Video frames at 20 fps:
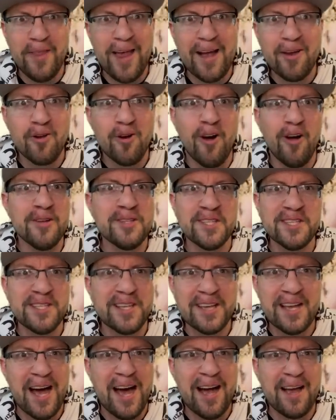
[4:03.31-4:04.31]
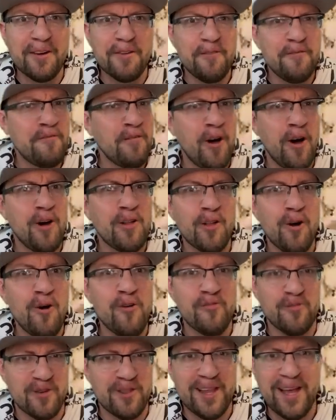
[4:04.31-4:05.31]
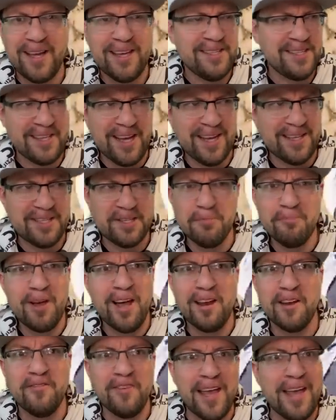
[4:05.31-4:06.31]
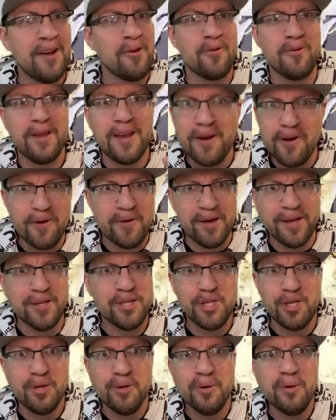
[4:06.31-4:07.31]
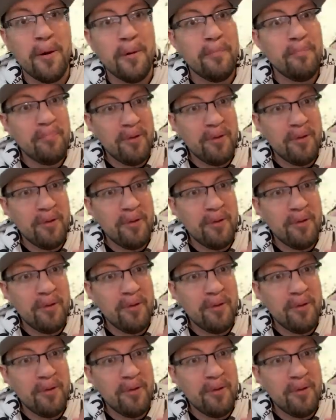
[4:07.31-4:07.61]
that causes the guy to fall over like he's got some kind of inner ear issue.